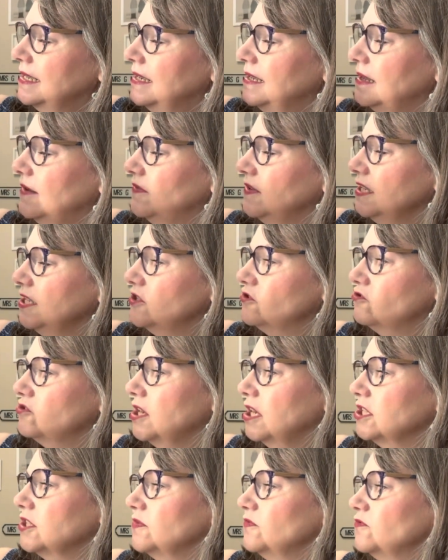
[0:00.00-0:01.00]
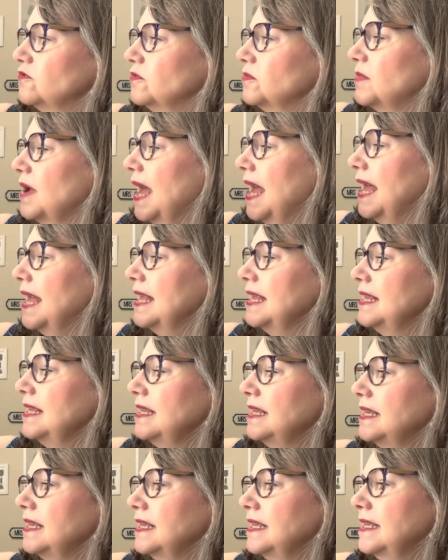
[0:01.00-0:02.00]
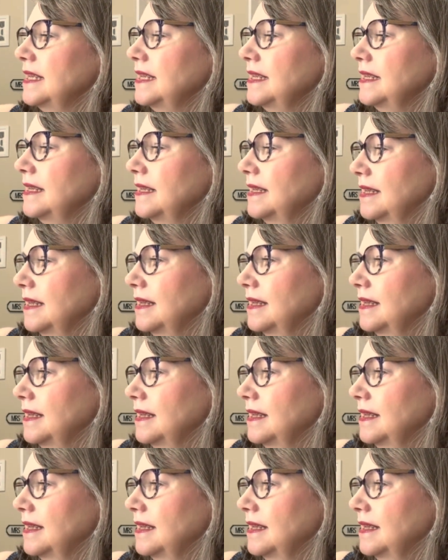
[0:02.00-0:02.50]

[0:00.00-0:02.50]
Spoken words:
Lovely introduction from Hayley,